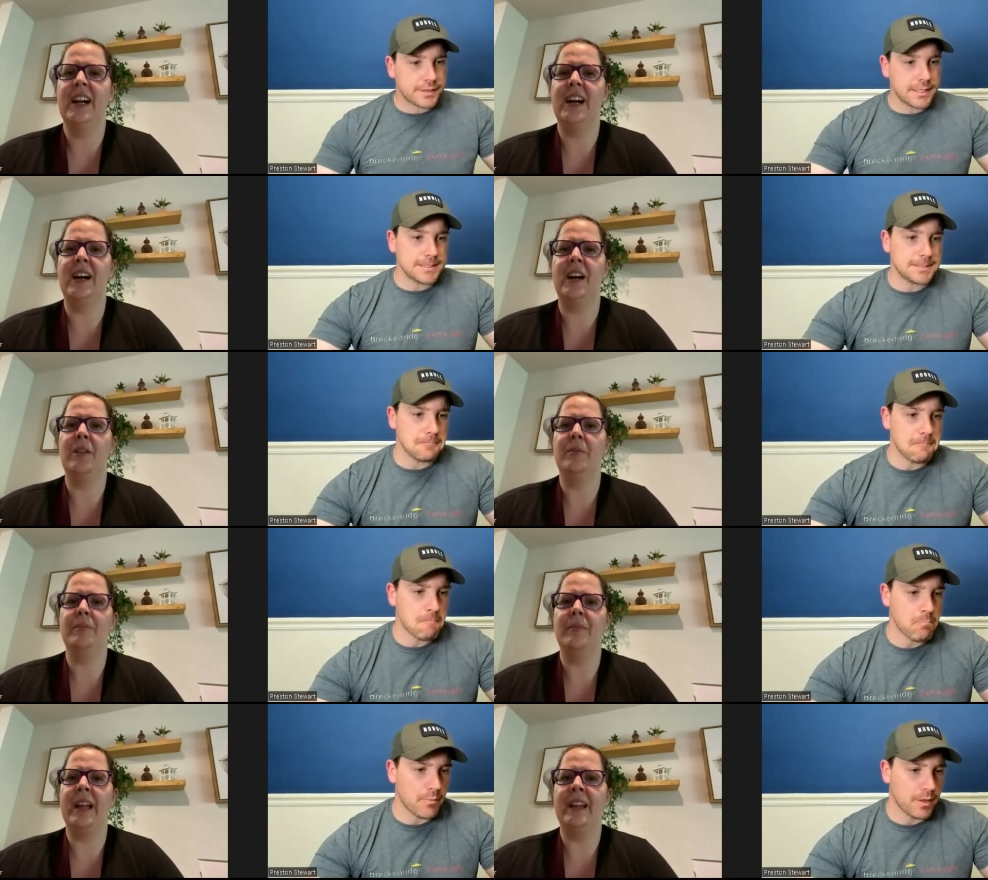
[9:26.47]

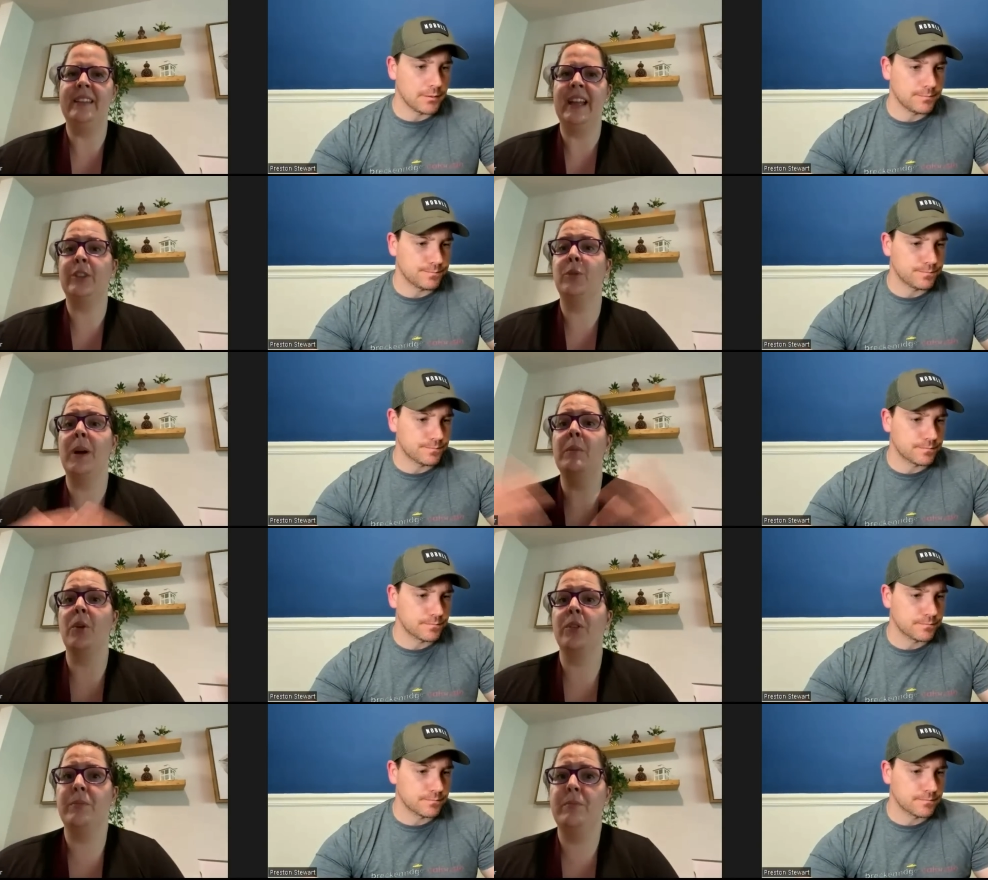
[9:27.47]
Speaker 1: um, and that's why
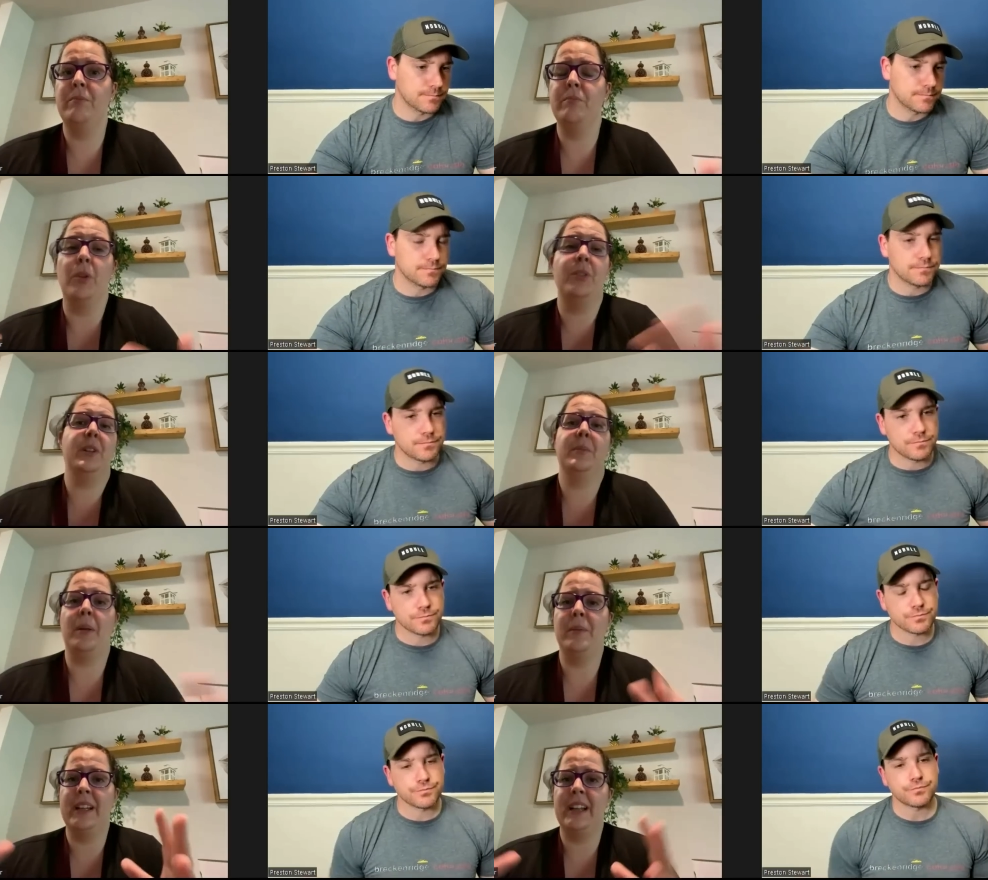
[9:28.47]
most most of the
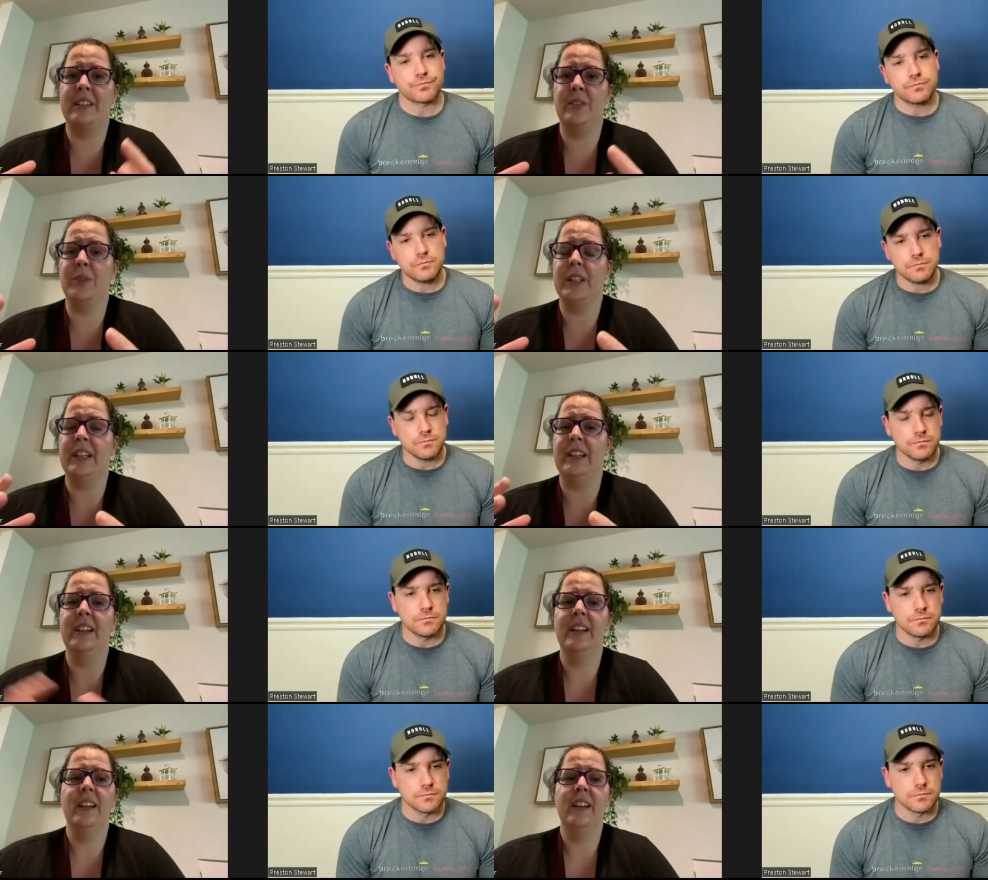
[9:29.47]
public hasn't really